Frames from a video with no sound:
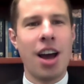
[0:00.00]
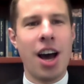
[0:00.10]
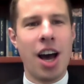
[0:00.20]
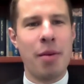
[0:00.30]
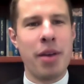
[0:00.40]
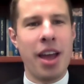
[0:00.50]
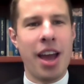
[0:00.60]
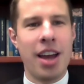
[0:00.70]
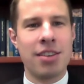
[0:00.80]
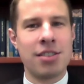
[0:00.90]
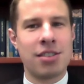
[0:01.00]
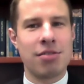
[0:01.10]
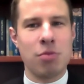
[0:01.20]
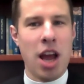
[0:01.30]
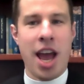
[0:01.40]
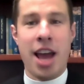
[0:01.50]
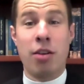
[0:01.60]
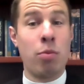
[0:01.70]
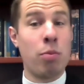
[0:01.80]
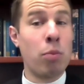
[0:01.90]

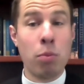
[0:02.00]
And